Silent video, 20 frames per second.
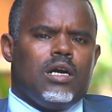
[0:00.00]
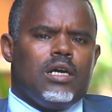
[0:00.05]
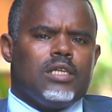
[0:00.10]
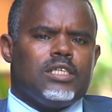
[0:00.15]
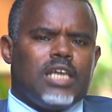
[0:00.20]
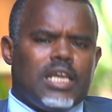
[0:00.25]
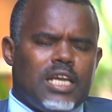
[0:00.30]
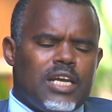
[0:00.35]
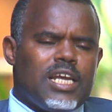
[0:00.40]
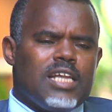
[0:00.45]

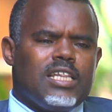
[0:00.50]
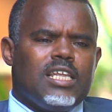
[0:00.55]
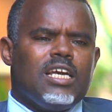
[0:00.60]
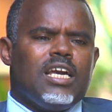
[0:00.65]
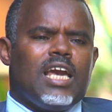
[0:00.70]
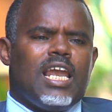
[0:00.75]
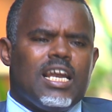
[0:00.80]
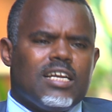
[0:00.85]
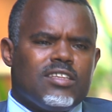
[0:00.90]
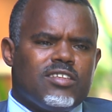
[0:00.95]
generating
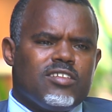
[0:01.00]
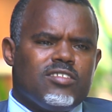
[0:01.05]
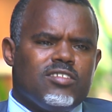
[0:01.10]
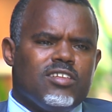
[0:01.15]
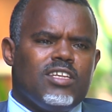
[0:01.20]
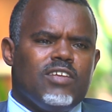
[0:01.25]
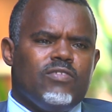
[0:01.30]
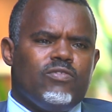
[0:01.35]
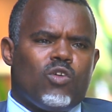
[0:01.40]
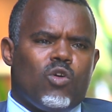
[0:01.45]

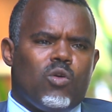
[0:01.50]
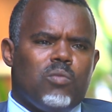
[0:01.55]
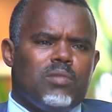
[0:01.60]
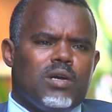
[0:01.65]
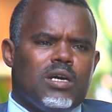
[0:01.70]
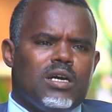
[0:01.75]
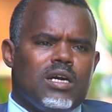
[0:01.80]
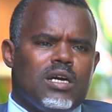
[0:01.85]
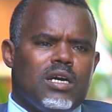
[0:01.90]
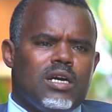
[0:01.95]
electricity from
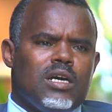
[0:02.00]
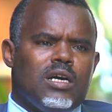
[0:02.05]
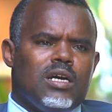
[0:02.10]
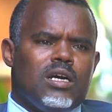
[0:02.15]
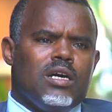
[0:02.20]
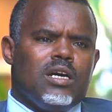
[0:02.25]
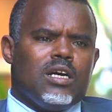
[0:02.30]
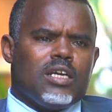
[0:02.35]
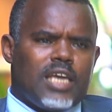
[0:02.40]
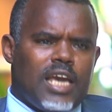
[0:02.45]

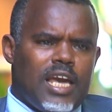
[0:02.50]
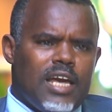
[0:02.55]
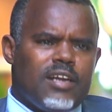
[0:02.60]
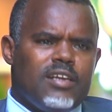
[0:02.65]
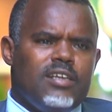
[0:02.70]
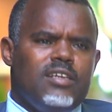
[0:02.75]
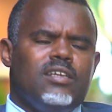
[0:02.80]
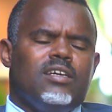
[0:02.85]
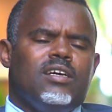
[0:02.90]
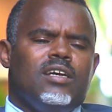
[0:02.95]

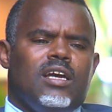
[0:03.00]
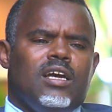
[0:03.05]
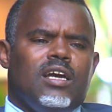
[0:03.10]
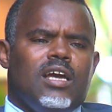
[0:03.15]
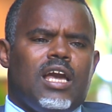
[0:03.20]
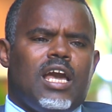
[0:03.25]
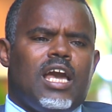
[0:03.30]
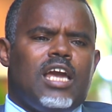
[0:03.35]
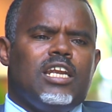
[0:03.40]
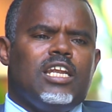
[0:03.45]
GERD
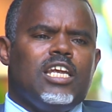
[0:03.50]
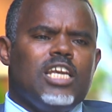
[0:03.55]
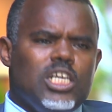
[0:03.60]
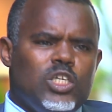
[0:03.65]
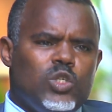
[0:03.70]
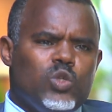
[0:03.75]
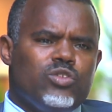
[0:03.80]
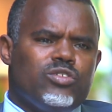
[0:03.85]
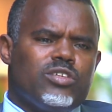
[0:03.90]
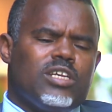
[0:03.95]
and
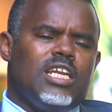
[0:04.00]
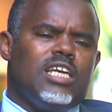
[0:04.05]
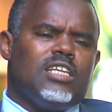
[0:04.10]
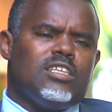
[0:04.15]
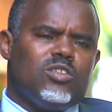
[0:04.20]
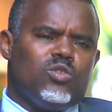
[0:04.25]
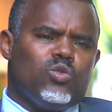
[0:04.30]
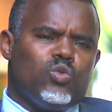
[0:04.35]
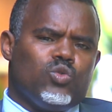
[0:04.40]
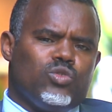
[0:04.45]
issues
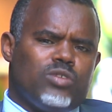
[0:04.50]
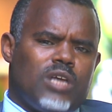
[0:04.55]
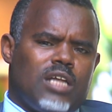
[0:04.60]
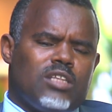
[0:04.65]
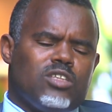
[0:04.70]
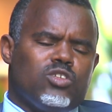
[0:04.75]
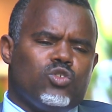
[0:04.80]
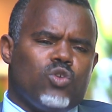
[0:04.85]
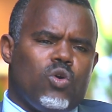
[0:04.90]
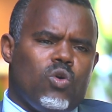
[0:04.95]
related to
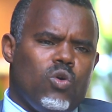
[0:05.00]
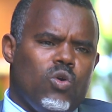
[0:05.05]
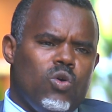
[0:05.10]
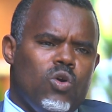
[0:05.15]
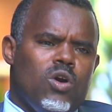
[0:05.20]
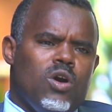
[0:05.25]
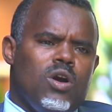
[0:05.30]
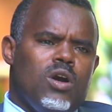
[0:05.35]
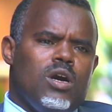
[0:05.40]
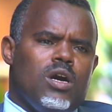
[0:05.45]
that. So
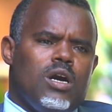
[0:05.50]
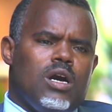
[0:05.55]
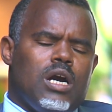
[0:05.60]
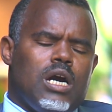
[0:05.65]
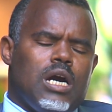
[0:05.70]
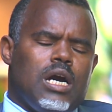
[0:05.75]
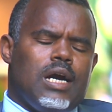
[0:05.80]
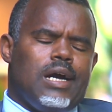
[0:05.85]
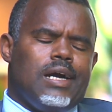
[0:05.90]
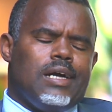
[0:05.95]

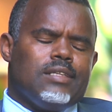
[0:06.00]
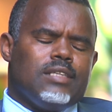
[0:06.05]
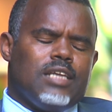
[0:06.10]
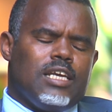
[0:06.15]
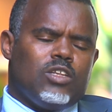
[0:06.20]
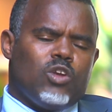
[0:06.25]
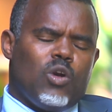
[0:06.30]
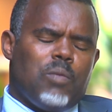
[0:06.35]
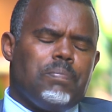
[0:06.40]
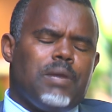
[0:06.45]
the
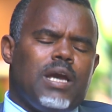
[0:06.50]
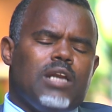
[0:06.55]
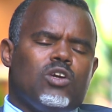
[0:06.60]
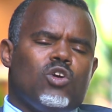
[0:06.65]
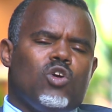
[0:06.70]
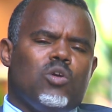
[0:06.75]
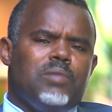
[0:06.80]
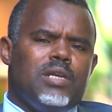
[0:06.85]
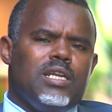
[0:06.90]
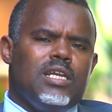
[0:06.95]
Ethiopian
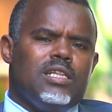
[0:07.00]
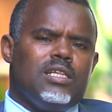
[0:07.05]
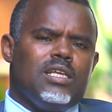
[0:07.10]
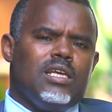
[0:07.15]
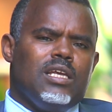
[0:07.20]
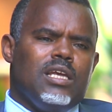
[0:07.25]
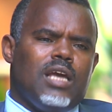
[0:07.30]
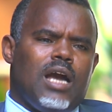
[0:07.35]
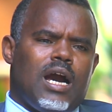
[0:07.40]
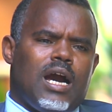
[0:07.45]

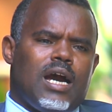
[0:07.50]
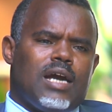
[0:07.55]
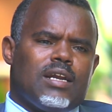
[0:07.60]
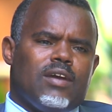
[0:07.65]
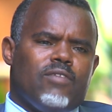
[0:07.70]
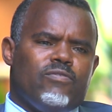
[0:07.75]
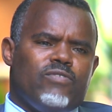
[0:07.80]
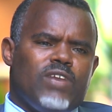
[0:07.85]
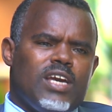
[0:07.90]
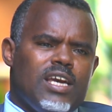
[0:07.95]
community are
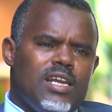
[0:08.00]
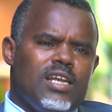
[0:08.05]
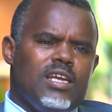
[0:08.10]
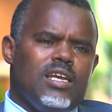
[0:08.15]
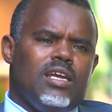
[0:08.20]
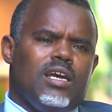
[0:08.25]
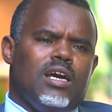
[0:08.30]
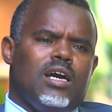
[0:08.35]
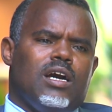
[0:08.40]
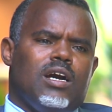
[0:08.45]
a
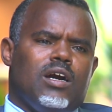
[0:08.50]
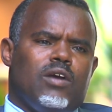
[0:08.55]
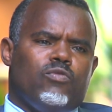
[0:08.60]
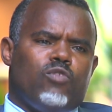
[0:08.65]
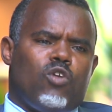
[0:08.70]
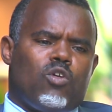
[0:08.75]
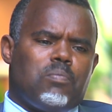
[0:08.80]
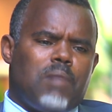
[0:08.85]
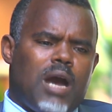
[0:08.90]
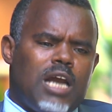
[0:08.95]
very
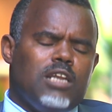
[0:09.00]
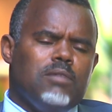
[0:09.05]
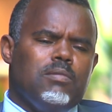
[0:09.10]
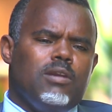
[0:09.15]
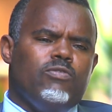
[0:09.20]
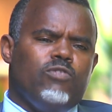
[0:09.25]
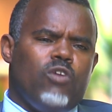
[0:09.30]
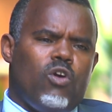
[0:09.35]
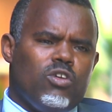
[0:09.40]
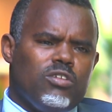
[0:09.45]
formidable
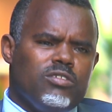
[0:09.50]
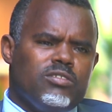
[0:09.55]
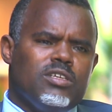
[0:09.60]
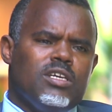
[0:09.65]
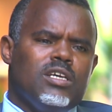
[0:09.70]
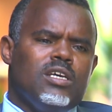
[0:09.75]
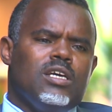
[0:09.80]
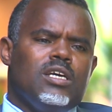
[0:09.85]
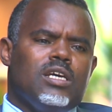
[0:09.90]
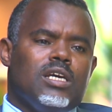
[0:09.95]
force
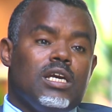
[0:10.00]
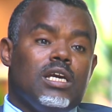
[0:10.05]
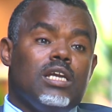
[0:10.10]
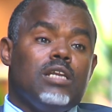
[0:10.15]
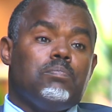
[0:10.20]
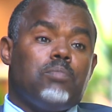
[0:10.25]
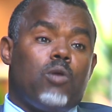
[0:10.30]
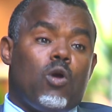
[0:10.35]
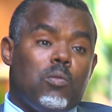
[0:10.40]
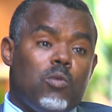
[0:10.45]

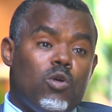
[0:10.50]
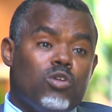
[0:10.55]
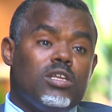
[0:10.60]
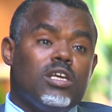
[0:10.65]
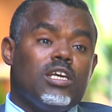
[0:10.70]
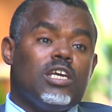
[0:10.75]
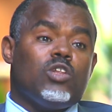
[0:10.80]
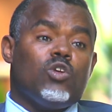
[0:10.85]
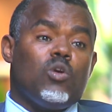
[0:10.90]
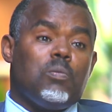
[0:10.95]
in
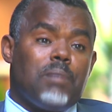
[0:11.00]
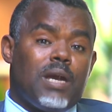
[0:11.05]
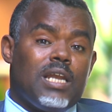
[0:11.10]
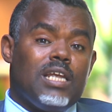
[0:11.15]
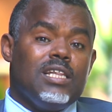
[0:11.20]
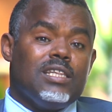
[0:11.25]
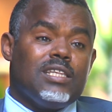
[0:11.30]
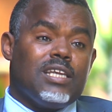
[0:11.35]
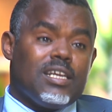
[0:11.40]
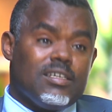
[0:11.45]
promoting Ethiopian
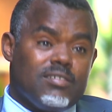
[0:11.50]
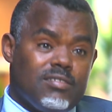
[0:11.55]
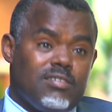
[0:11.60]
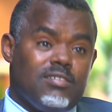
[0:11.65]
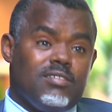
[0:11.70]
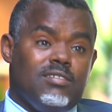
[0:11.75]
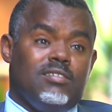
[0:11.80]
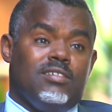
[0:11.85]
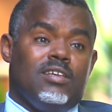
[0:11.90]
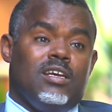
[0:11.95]

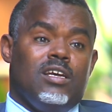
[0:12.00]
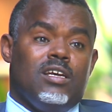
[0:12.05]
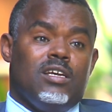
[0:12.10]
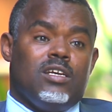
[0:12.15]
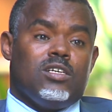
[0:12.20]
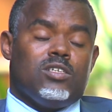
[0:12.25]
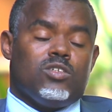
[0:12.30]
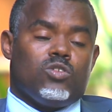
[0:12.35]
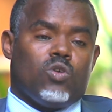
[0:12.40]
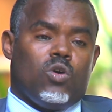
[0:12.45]
interests.
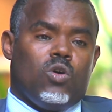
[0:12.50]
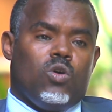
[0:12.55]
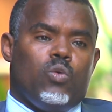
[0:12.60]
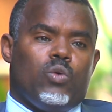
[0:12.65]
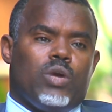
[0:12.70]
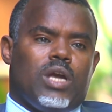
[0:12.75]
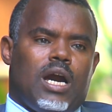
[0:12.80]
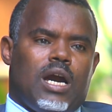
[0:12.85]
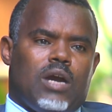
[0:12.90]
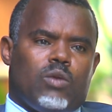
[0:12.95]
So
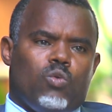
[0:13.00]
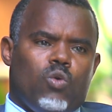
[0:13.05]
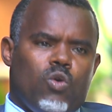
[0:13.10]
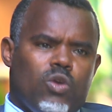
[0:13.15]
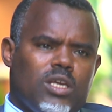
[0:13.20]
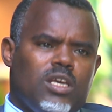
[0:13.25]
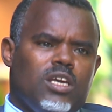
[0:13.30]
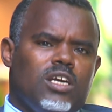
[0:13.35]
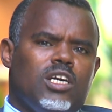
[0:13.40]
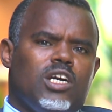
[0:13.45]
we are
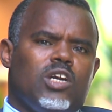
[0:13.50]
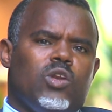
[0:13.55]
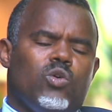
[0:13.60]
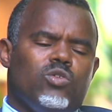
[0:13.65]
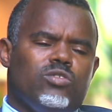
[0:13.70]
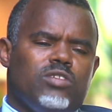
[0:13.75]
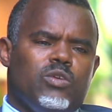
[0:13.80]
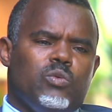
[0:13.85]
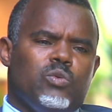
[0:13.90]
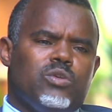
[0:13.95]
working
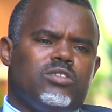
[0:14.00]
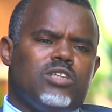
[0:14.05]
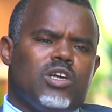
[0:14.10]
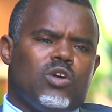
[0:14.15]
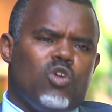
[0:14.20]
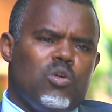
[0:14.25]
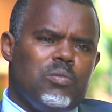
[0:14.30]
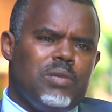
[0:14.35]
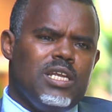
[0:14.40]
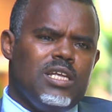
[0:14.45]
closely with the
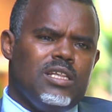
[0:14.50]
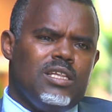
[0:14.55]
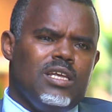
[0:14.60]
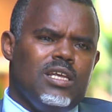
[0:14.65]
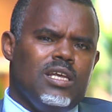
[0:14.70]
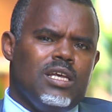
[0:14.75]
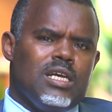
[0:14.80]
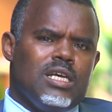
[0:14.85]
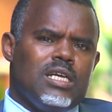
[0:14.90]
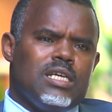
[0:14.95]
community.
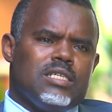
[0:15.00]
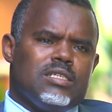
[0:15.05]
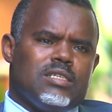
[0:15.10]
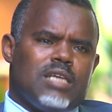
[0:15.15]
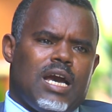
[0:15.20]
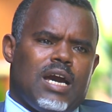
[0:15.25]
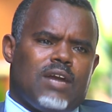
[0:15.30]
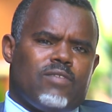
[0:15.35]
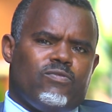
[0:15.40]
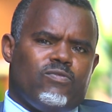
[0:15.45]
They
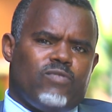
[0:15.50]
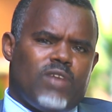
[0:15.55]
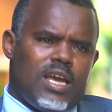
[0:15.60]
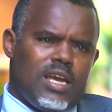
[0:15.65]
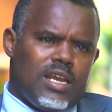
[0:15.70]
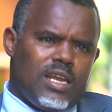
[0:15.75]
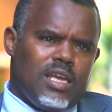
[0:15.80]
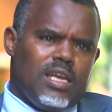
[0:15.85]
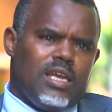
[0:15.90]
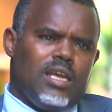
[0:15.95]
are
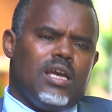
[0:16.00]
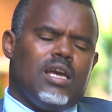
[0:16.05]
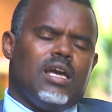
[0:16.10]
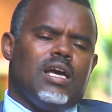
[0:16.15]
very